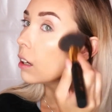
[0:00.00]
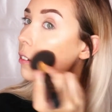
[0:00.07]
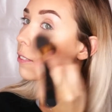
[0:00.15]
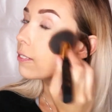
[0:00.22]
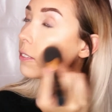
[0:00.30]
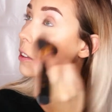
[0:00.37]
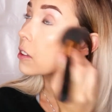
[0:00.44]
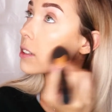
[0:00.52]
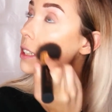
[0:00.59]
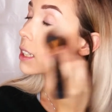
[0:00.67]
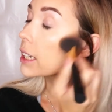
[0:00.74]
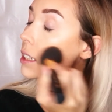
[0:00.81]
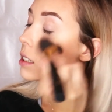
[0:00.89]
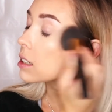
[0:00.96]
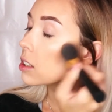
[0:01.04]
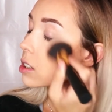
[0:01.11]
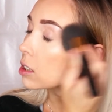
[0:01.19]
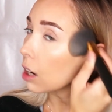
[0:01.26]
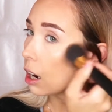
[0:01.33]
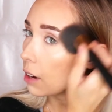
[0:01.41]
Feels nice and
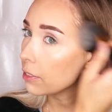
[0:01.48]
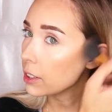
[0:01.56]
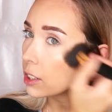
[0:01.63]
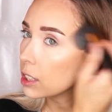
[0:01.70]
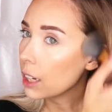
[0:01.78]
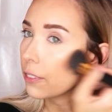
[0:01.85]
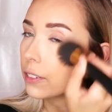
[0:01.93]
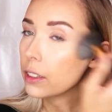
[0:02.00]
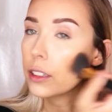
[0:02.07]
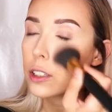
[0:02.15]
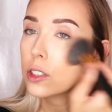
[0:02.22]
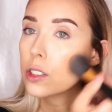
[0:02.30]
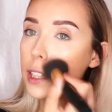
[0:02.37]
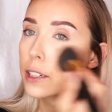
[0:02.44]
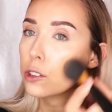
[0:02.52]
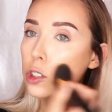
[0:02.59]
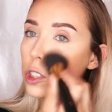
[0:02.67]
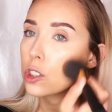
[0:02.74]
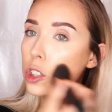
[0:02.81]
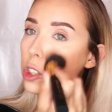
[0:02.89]
soft. It's definitely just like a
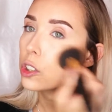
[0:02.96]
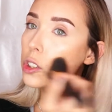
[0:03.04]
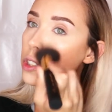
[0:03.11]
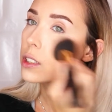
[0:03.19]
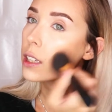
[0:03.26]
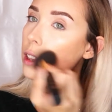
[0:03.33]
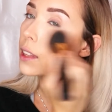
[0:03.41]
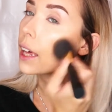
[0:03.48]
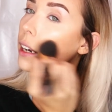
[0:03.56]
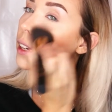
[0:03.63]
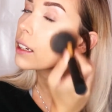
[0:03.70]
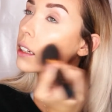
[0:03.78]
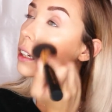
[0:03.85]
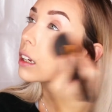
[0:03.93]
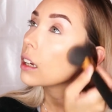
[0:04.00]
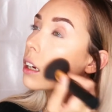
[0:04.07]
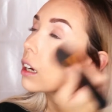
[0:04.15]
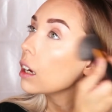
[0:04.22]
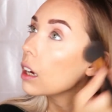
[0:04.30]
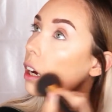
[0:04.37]
traditional synthetic.
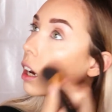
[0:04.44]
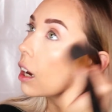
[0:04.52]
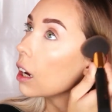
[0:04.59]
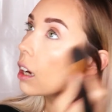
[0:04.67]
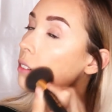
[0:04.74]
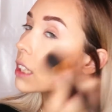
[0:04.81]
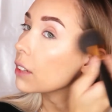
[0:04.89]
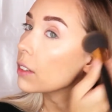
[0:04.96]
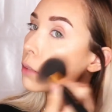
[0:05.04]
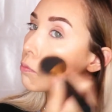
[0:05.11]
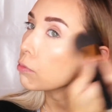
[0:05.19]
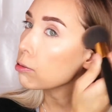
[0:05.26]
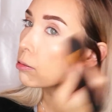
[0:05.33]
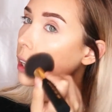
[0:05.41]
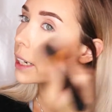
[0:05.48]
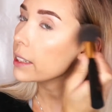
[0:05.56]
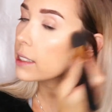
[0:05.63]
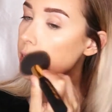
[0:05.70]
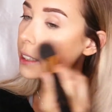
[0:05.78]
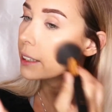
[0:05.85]
Given the
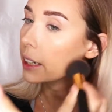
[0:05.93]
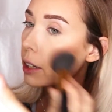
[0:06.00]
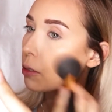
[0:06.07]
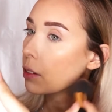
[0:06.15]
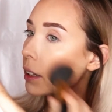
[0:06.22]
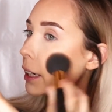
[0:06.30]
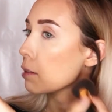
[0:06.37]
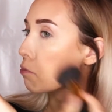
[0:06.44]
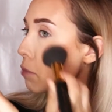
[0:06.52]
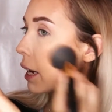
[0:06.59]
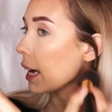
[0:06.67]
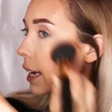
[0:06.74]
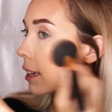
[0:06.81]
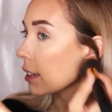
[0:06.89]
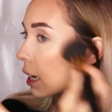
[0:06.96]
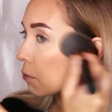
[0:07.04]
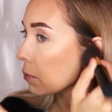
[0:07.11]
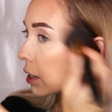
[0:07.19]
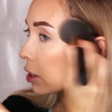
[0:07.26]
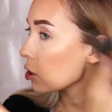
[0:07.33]
price, again, I don't think I'd pay
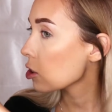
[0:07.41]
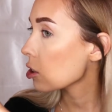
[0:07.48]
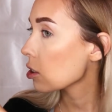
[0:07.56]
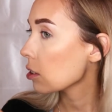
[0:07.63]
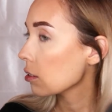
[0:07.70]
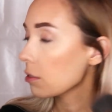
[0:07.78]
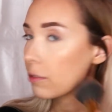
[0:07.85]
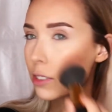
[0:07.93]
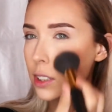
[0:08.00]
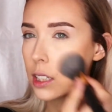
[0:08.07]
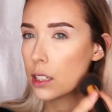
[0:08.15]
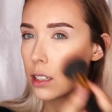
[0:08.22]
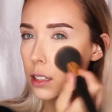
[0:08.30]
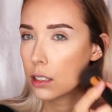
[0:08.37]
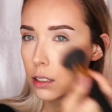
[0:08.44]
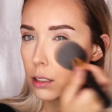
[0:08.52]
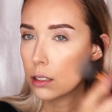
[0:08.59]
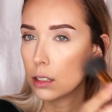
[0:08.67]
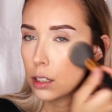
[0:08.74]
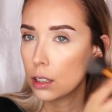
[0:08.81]
that much for
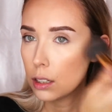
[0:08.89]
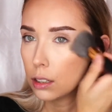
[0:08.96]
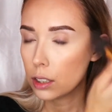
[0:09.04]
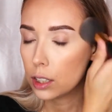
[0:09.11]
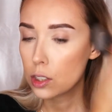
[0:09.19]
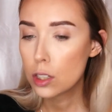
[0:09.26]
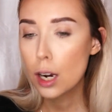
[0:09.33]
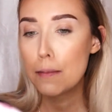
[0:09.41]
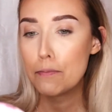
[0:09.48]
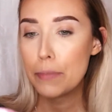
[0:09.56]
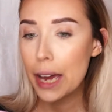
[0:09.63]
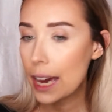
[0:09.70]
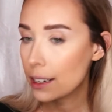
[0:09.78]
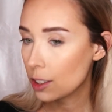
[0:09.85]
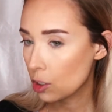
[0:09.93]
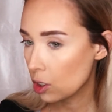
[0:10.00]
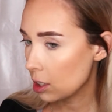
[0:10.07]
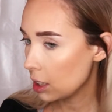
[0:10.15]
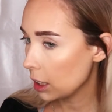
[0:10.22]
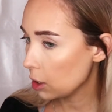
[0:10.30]
this. It's not bad. It's
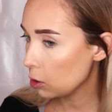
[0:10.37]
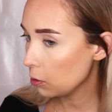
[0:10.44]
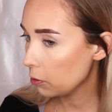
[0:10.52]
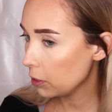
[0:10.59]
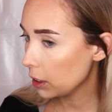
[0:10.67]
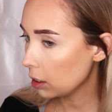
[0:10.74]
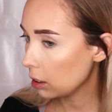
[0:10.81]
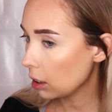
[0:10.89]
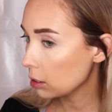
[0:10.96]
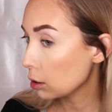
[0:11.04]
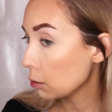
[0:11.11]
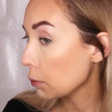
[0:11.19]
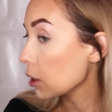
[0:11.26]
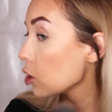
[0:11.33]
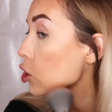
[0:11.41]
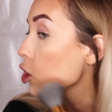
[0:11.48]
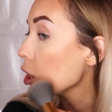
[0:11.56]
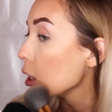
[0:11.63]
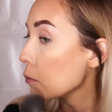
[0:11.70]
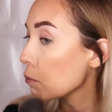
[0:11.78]
just they do feel a little bit
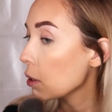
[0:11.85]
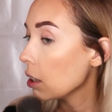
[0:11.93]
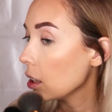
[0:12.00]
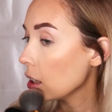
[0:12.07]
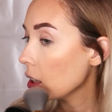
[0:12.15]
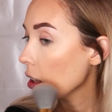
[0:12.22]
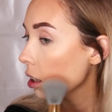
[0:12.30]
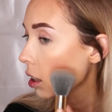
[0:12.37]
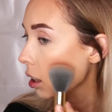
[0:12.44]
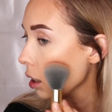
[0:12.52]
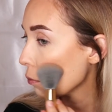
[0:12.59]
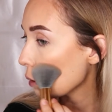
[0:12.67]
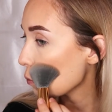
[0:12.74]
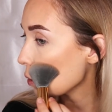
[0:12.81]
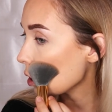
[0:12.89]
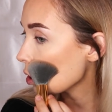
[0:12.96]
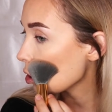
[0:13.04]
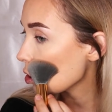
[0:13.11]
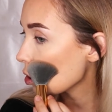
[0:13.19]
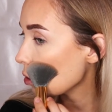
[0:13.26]
cheap. And my
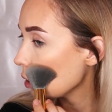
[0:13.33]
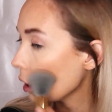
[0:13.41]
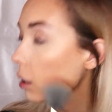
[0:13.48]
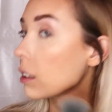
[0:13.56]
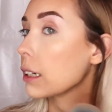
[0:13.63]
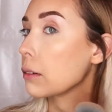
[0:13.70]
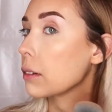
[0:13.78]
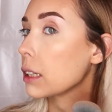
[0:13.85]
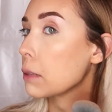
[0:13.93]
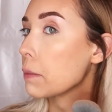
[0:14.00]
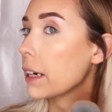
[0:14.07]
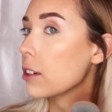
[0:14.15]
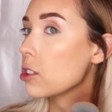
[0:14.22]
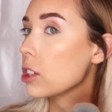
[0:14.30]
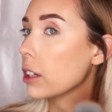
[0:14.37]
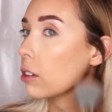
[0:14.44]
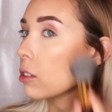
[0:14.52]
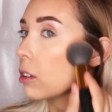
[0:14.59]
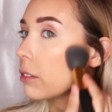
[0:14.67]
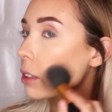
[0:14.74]
bronzer's going on like really patchy. I
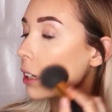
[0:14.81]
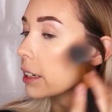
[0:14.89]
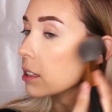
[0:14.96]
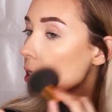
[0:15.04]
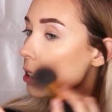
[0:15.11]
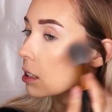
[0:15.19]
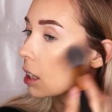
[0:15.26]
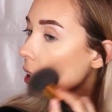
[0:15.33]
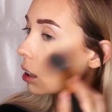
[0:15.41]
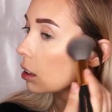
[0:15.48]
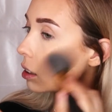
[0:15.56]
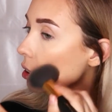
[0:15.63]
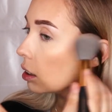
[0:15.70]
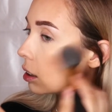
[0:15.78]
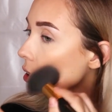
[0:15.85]
don't know if you guys can tell.